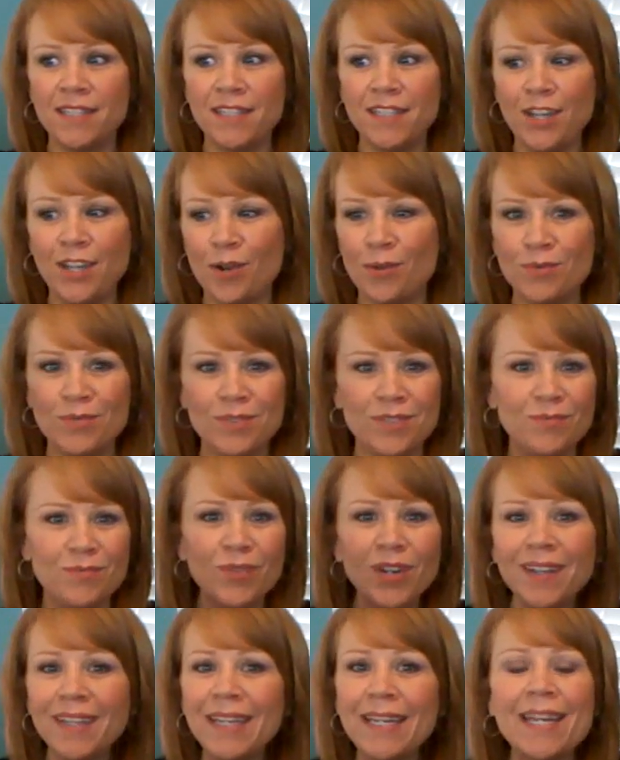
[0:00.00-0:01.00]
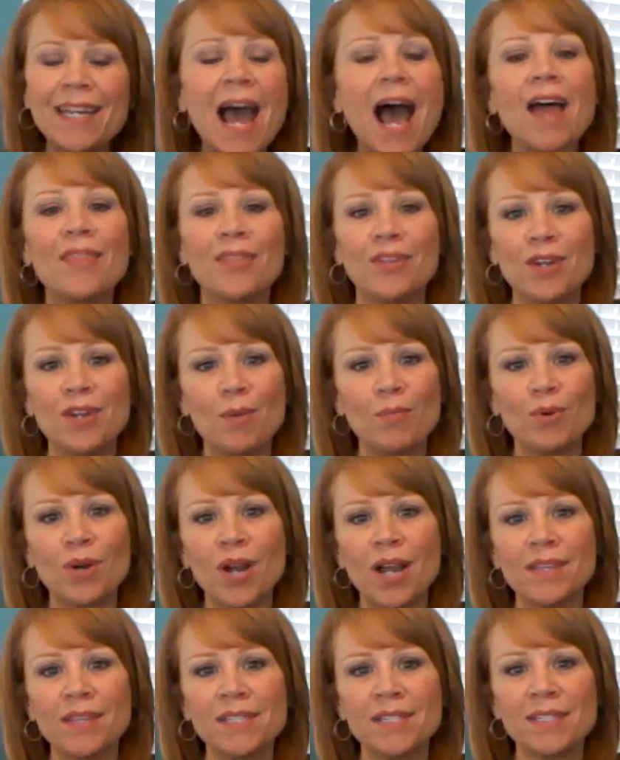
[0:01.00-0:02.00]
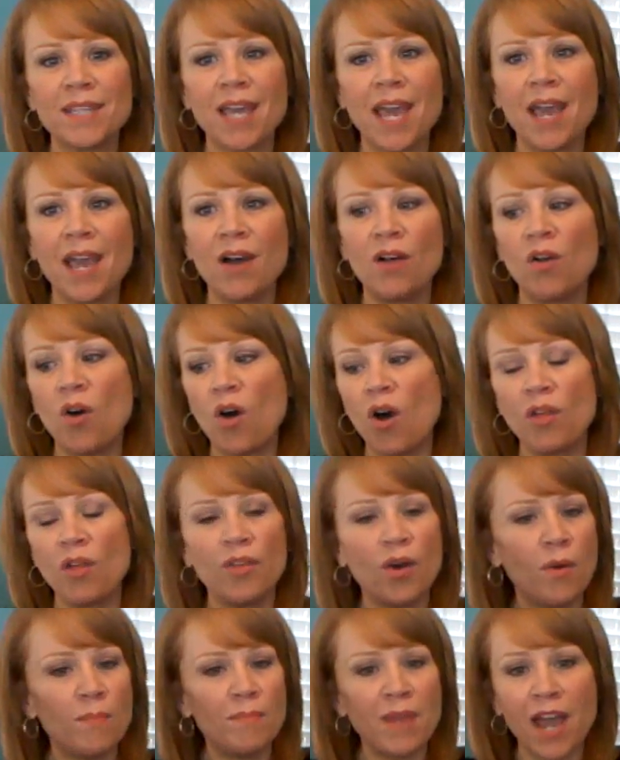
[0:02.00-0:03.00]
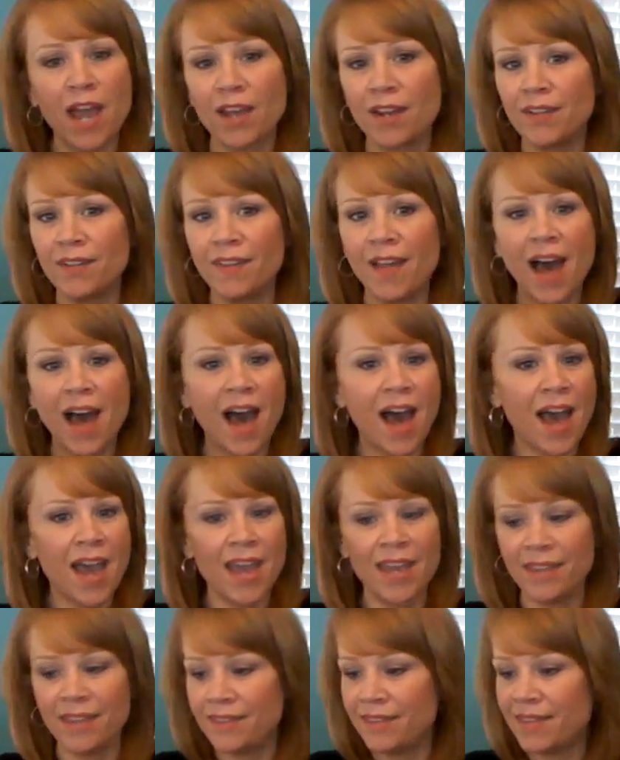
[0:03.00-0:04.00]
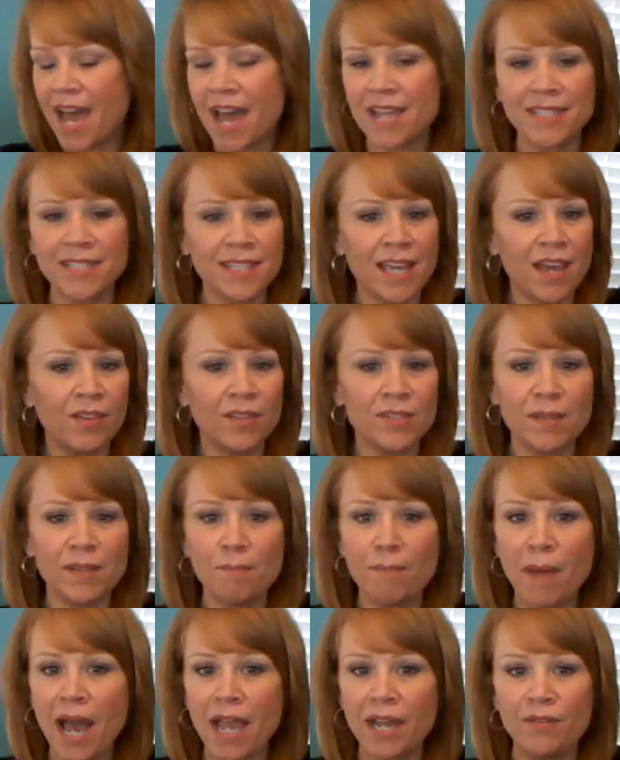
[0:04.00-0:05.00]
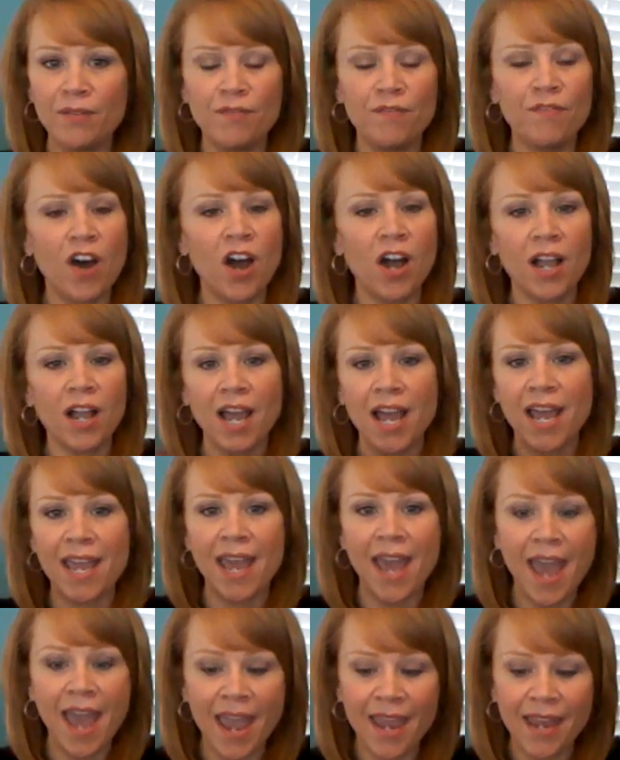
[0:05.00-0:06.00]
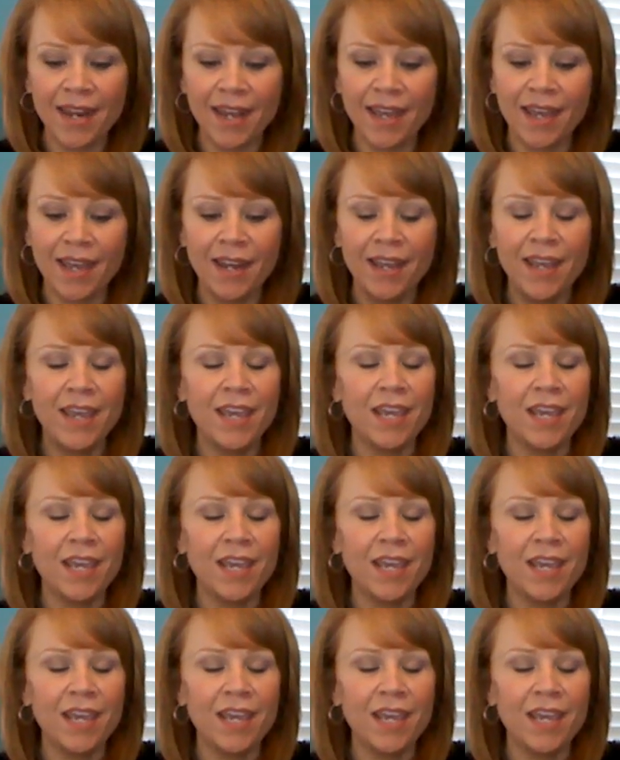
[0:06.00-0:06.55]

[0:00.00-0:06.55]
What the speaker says: you know, really not the number on the scale, although I'm not going to lie, that scale is a mind fuck. I hate it.